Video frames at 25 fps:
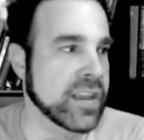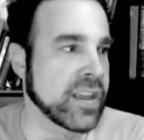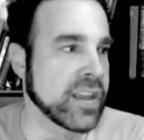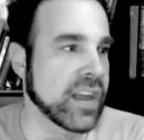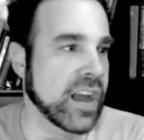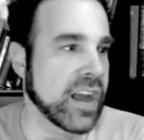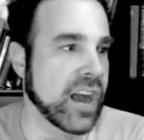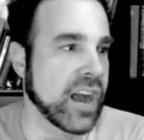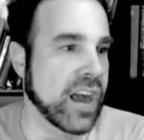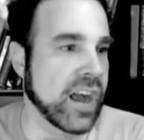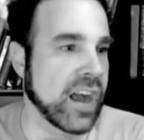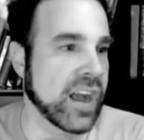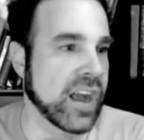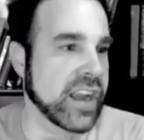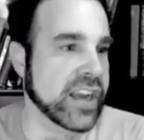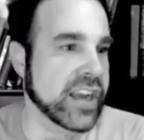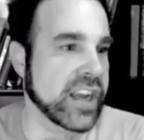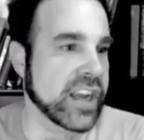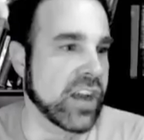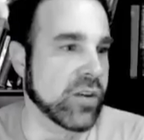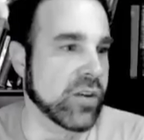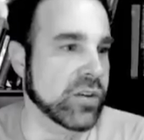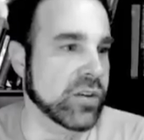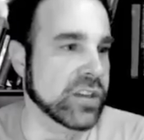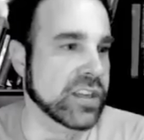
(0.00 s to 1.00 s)
uh, you
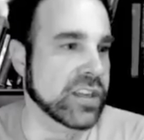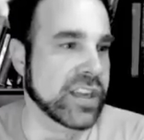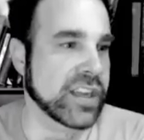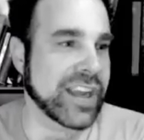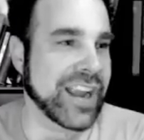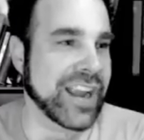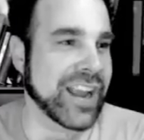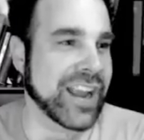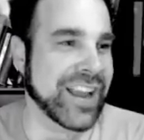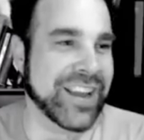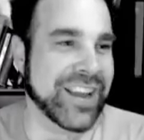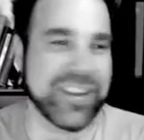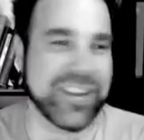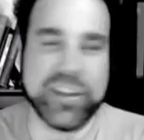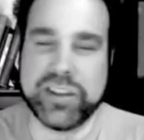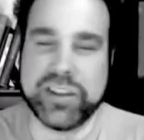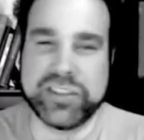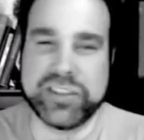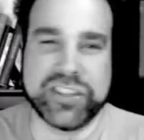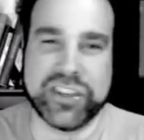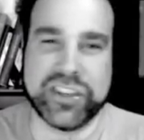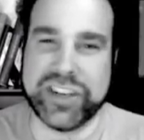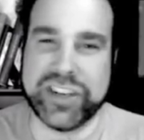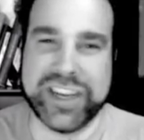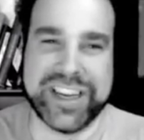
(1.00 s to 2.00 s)
know, eh,
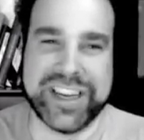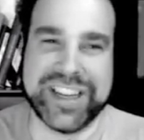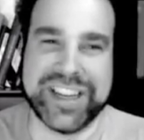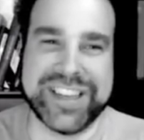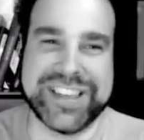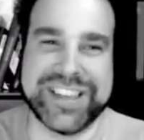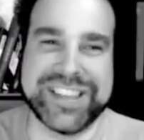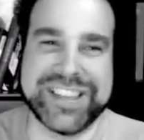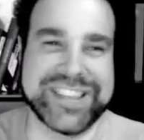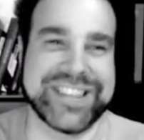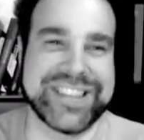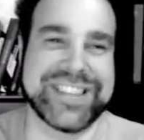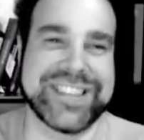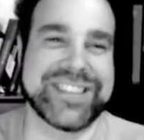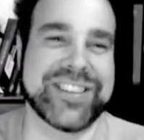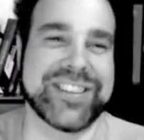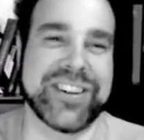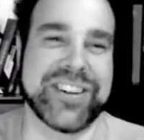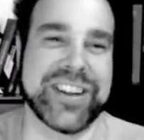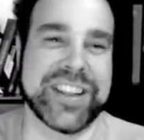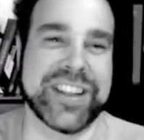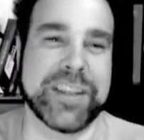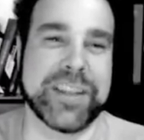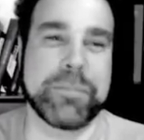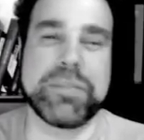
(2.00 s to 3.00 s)
during
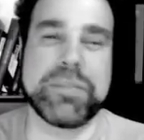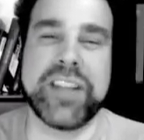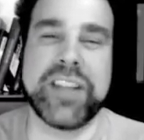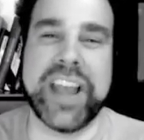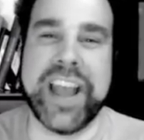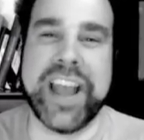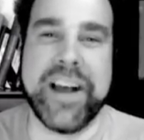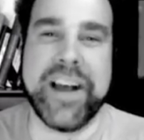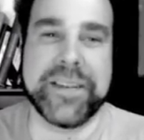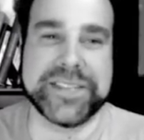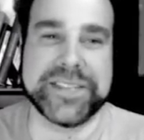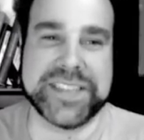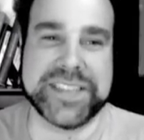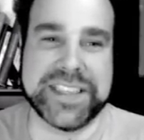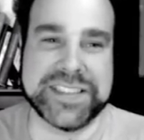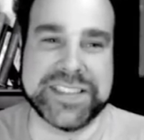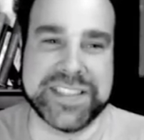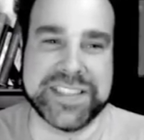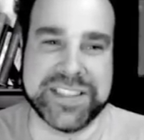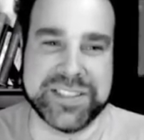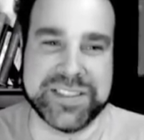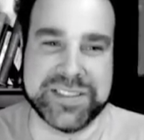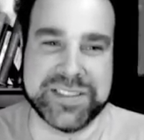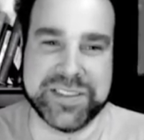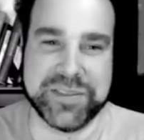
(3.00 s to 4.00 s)
during the playoff
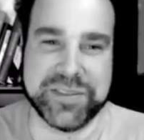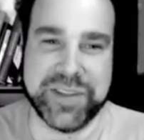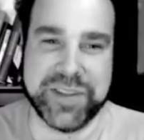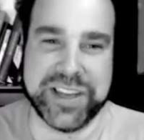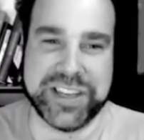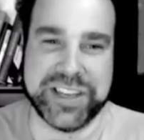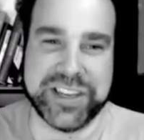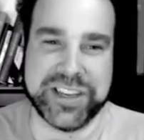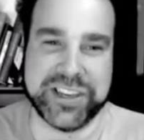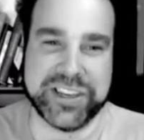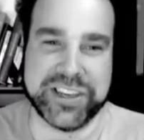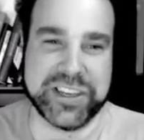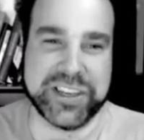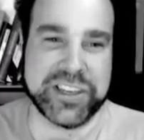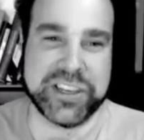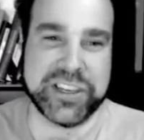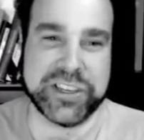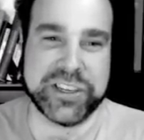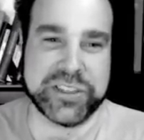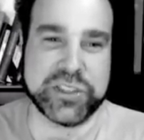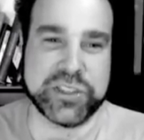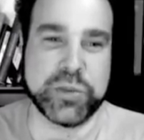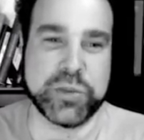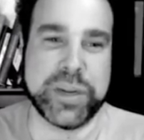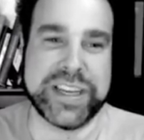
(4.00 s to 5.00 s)
season when you're
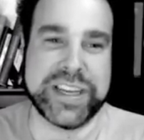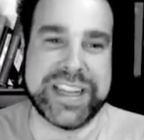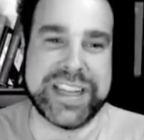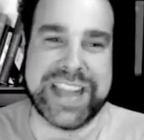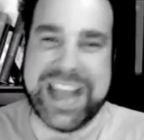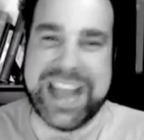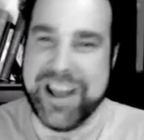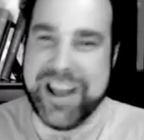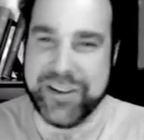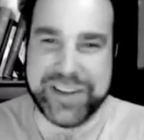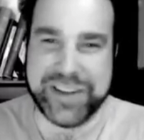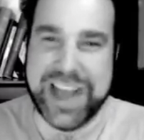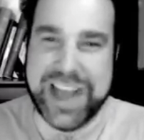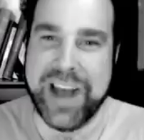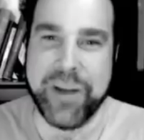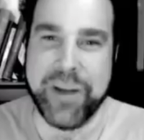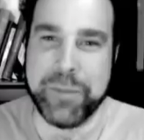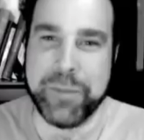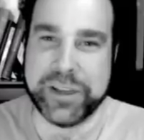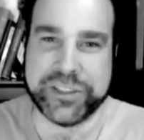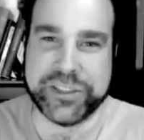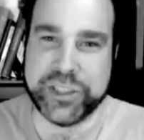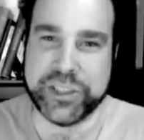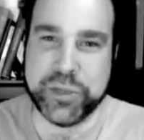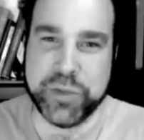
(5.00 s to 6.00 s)
you're tweeting out how
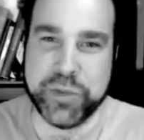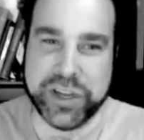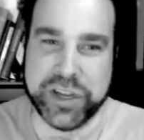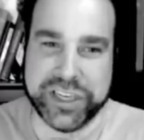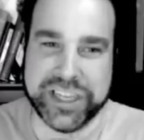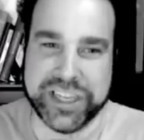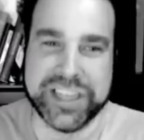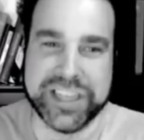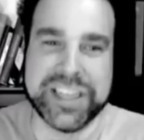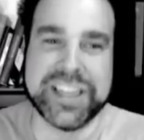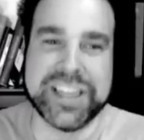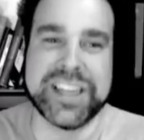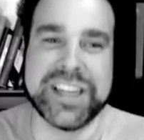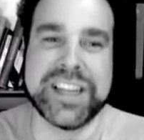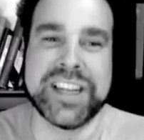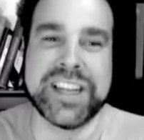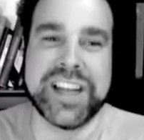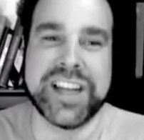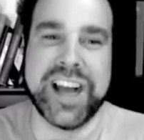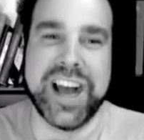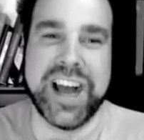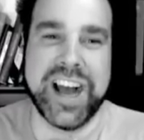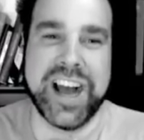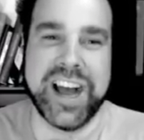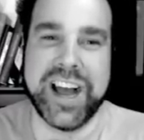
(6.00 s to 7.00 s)
much you want to
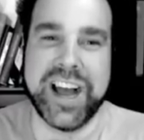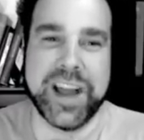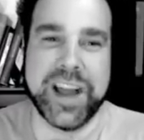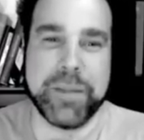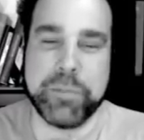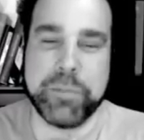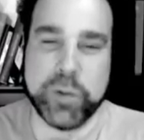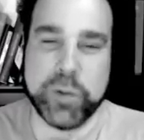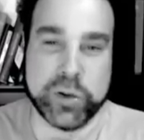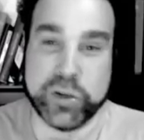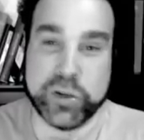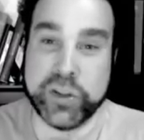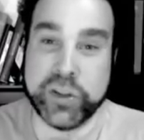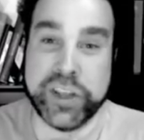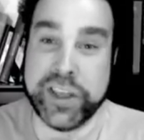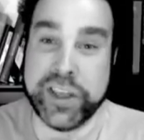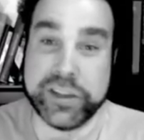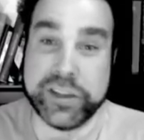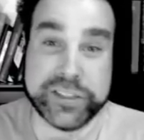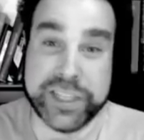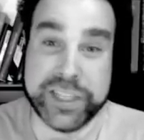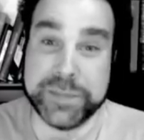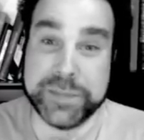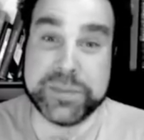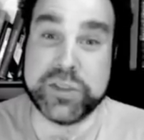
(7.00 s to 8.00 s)
uh, murder the
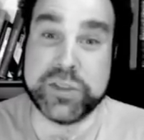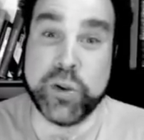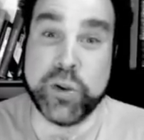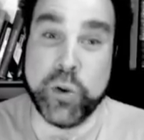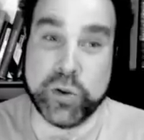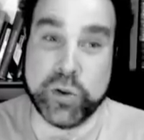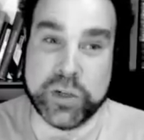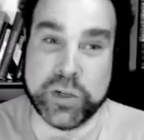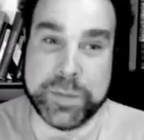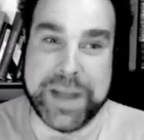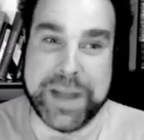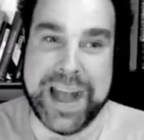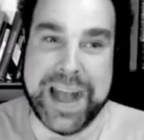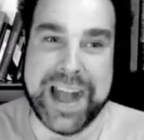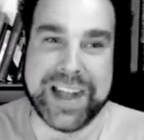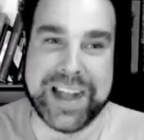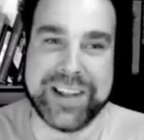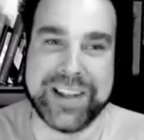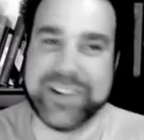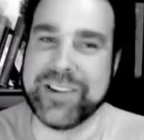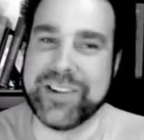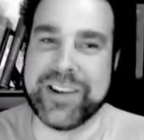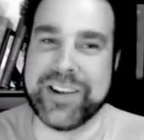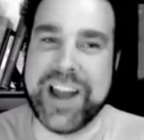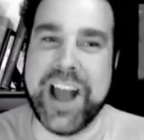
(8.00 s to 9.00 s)
other team's quarterback
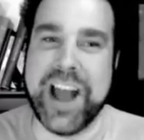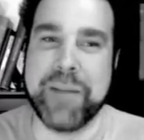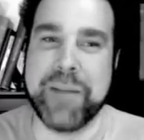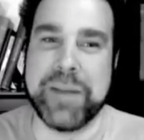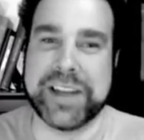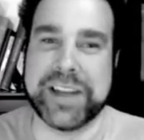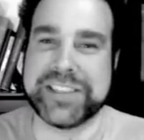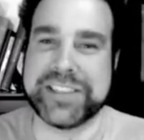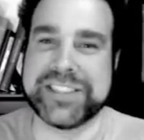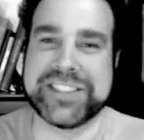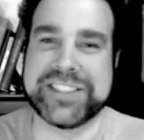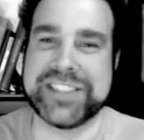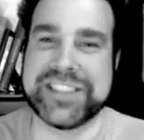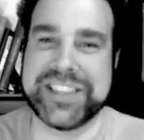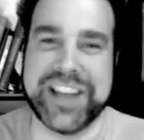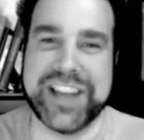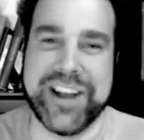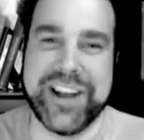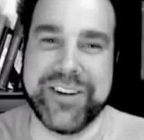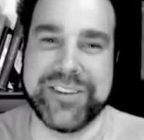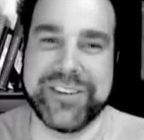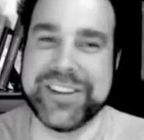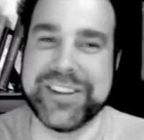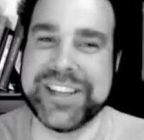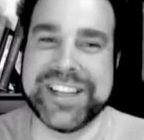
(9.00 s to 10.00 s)
or how much you
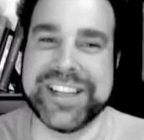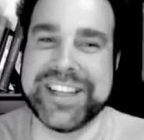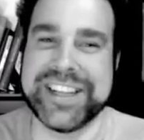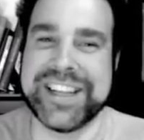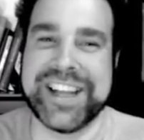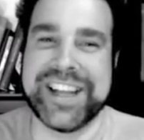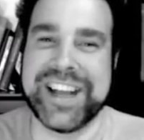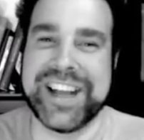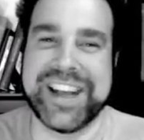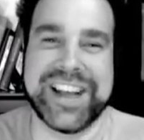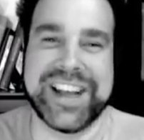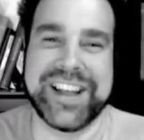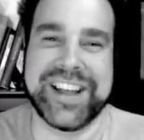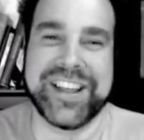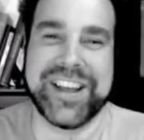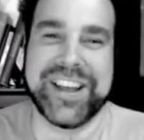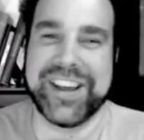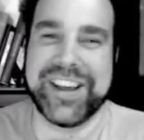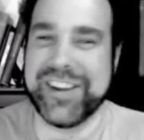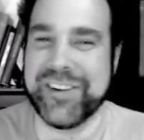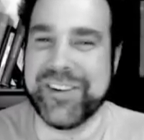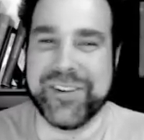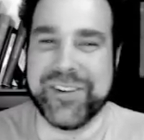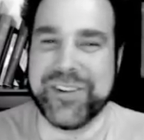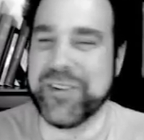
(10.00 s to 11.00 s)
know, uh, uh
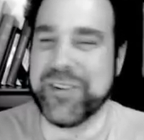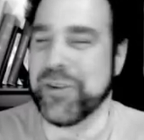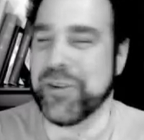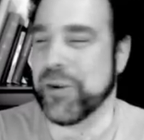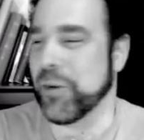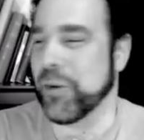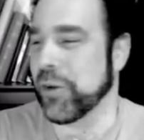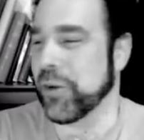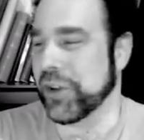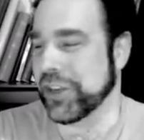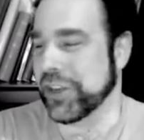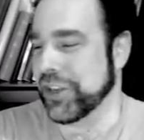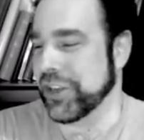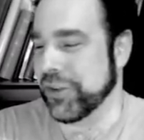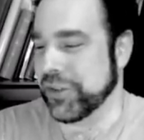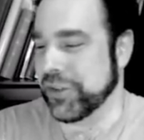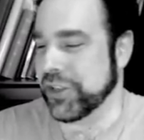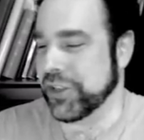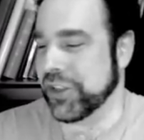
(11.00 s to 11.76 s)
or or you know,